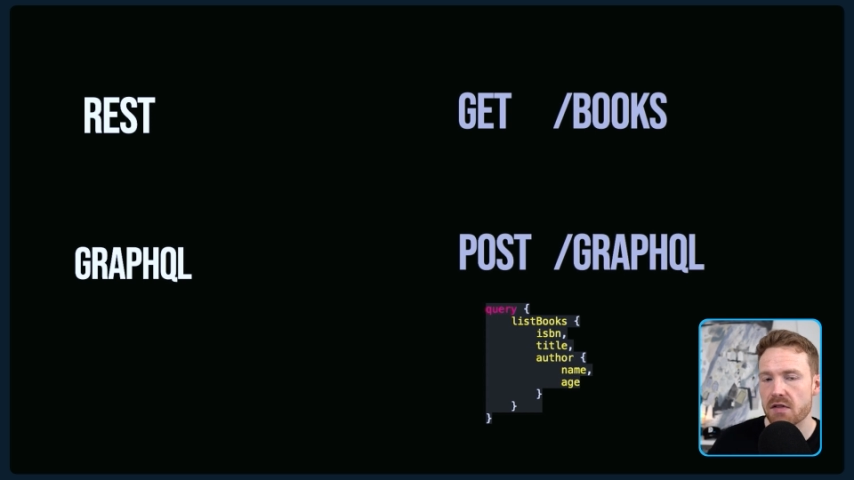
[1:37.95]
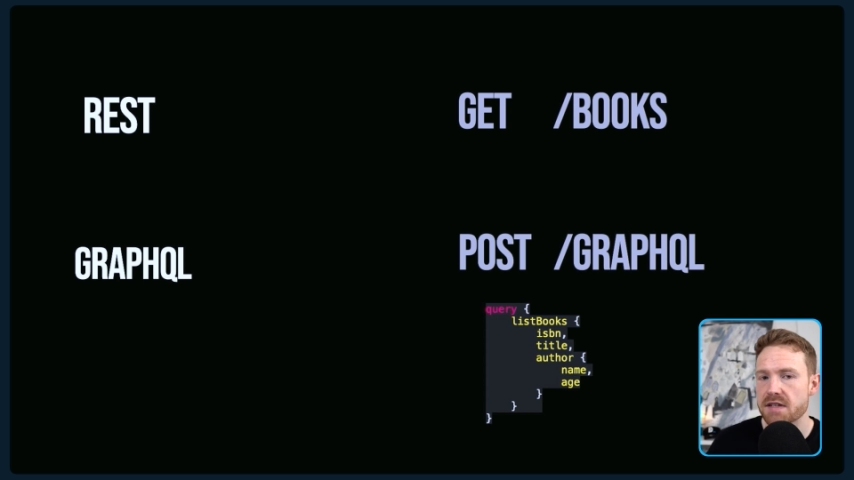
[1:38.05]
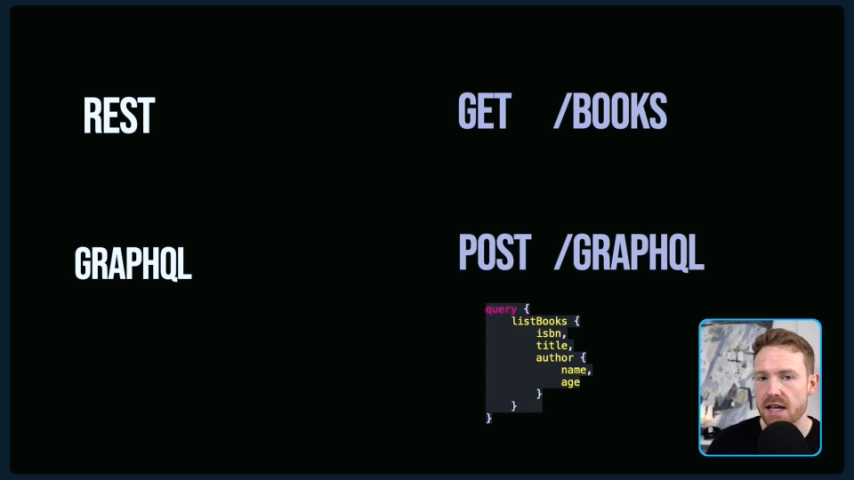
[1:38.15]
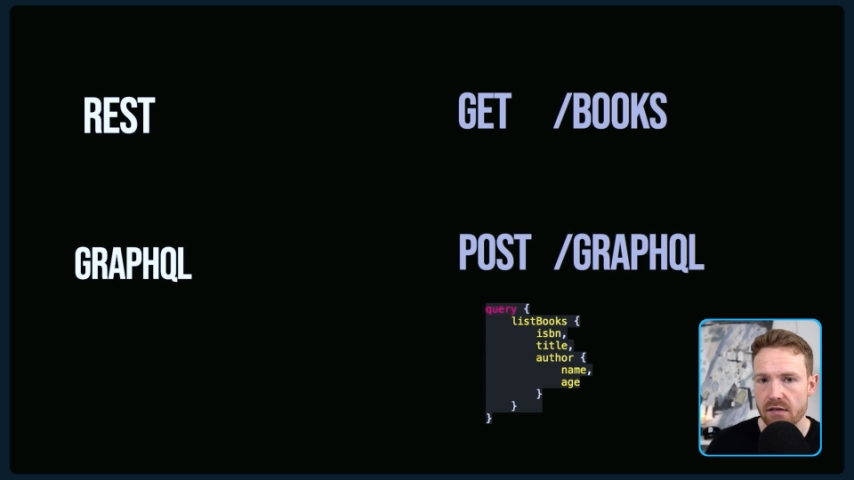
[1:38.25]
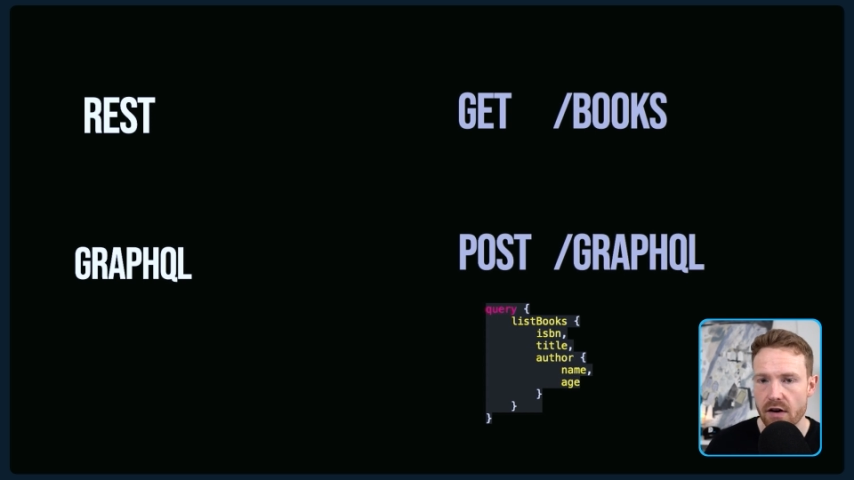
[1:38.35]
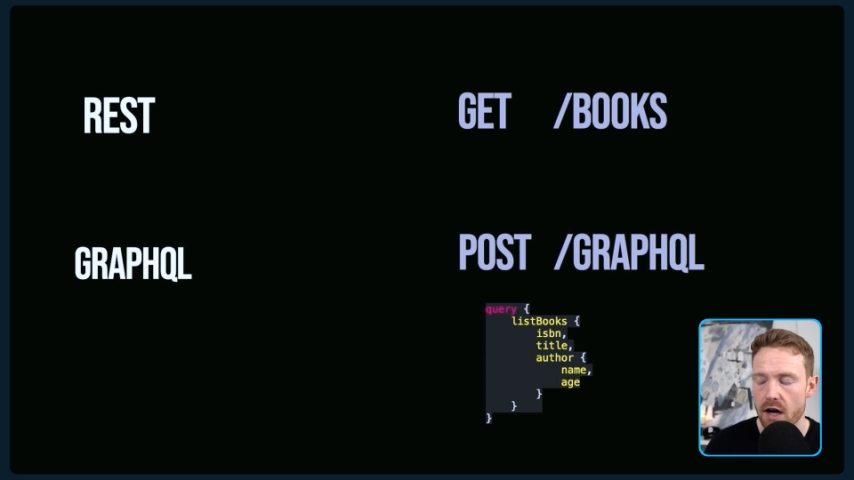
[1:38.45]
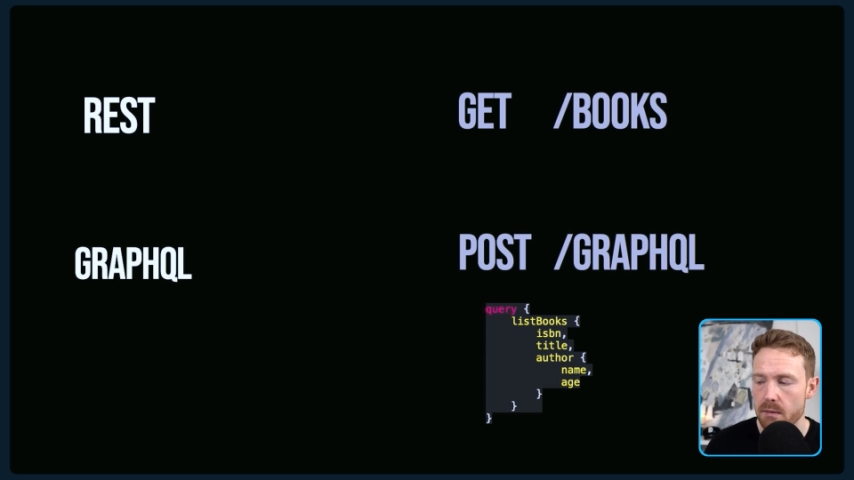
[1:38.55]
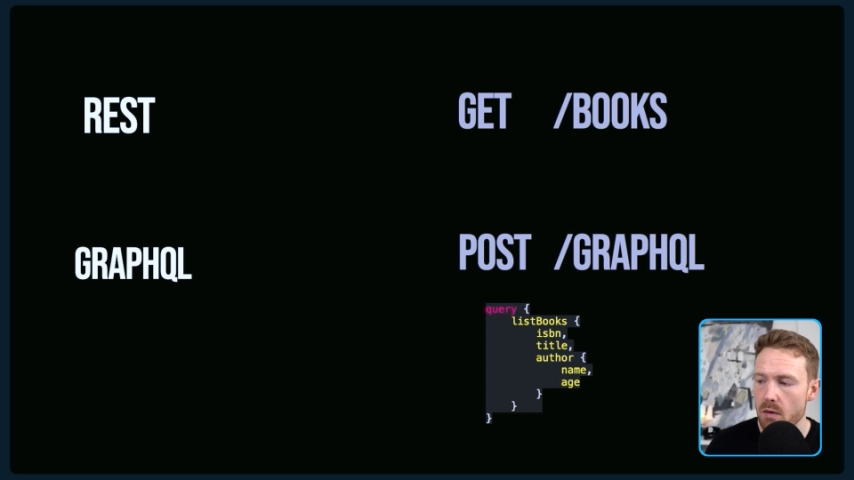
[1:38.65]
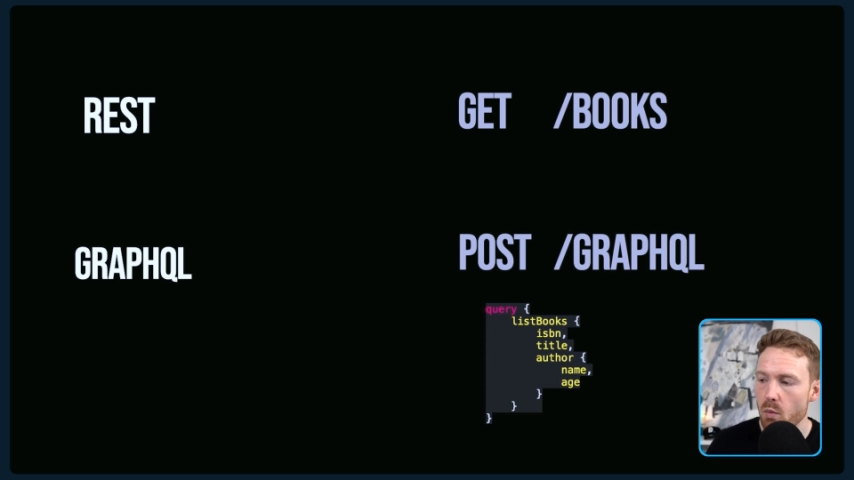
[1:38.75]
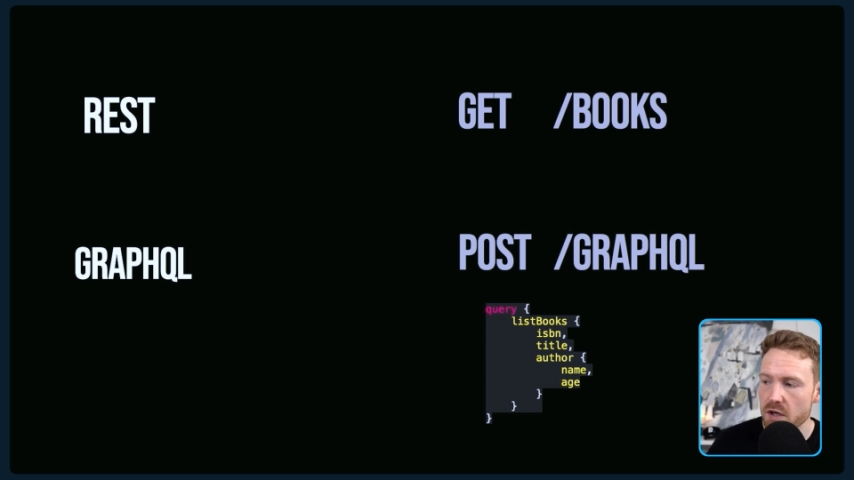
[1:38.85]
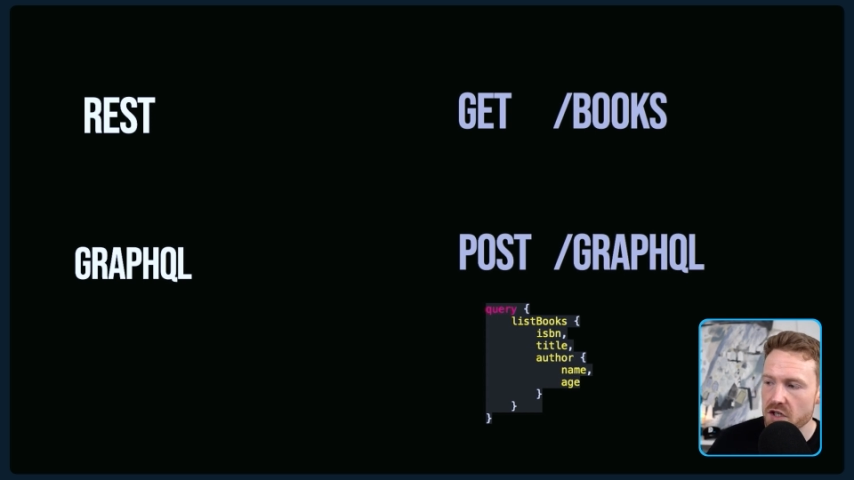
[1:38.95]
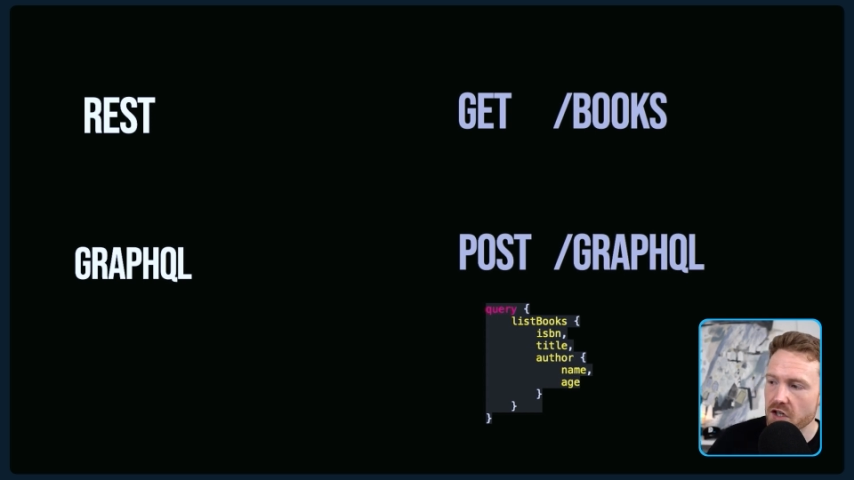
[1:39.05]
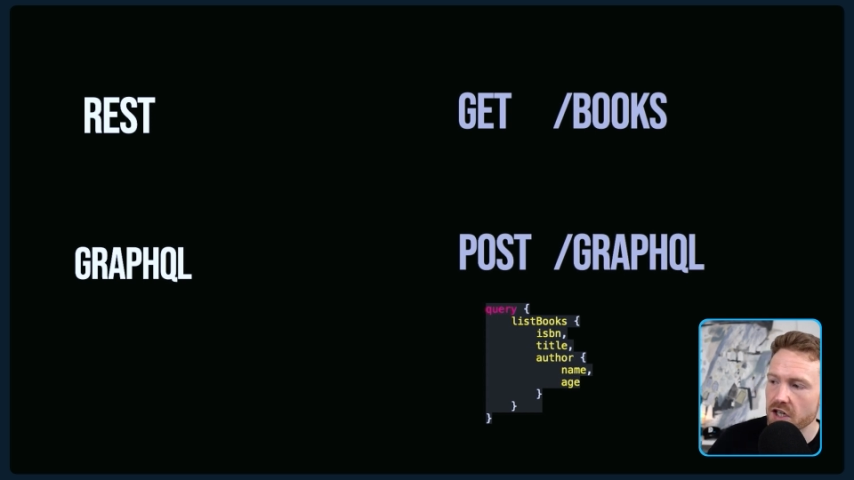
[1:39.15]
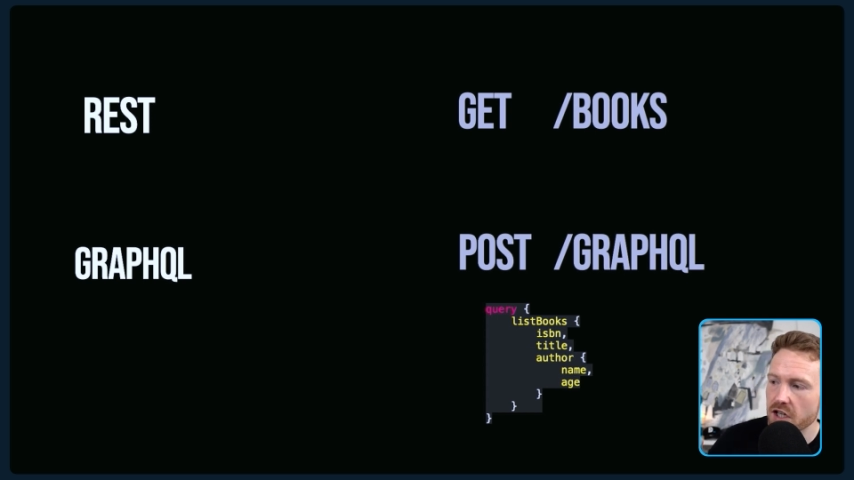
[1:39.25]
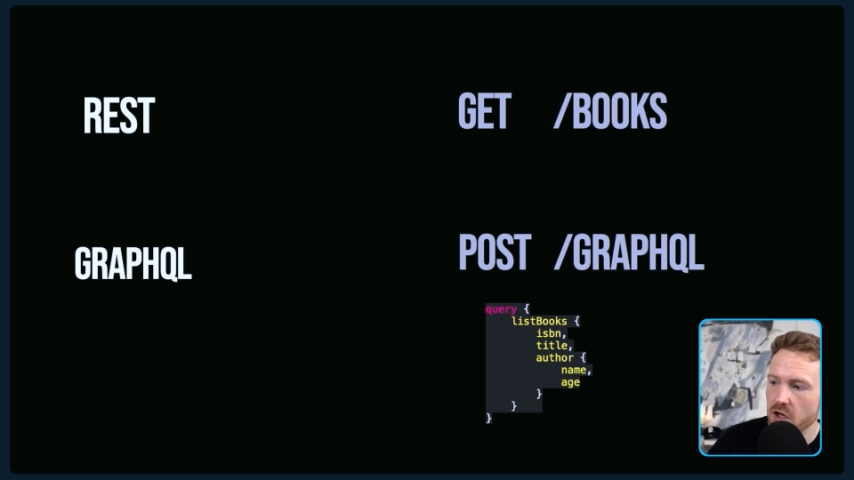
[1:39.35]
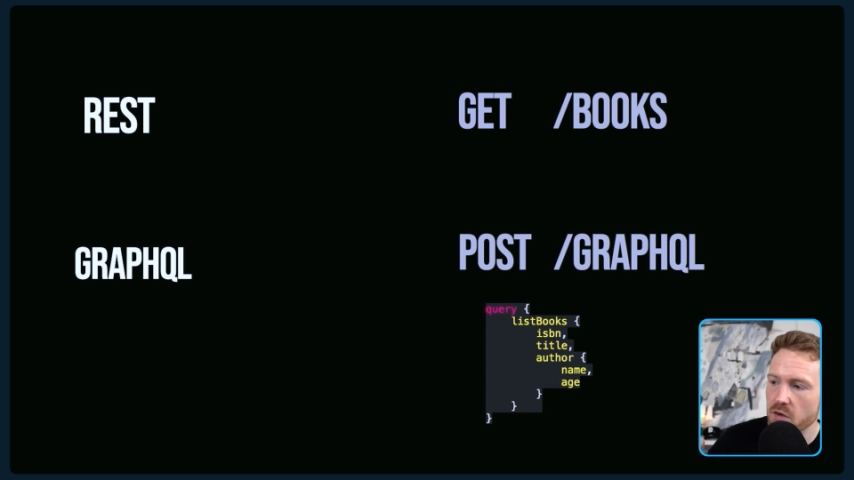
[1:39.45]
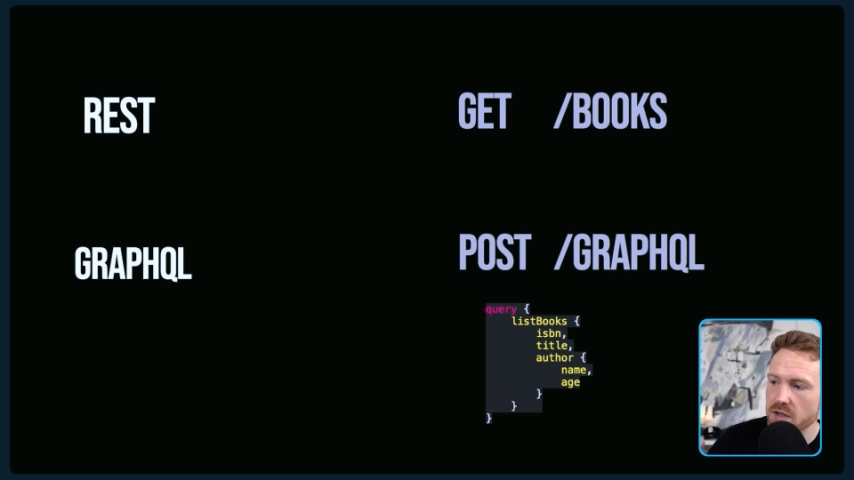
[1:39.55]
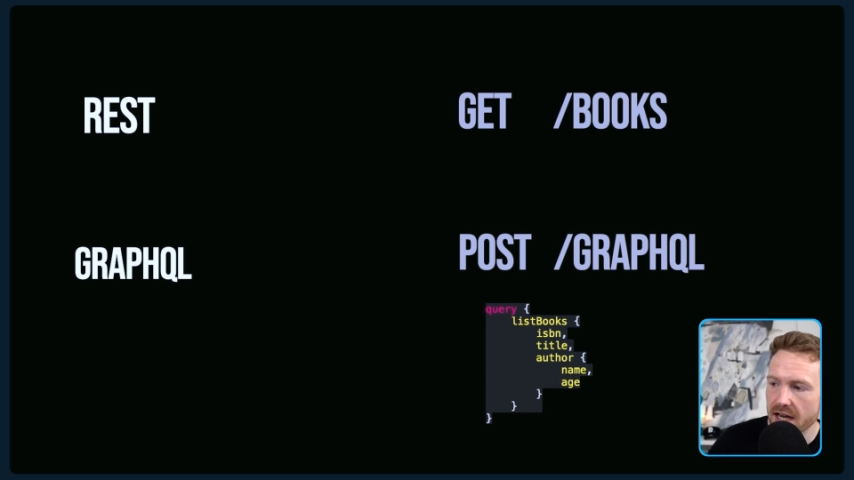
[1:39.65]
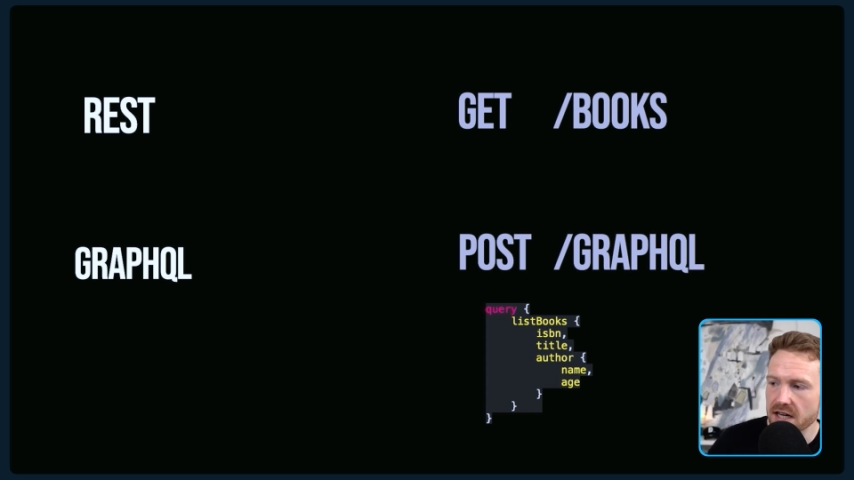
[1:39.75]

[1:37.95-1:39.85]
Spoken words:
But for the sake of argument, we're just going to use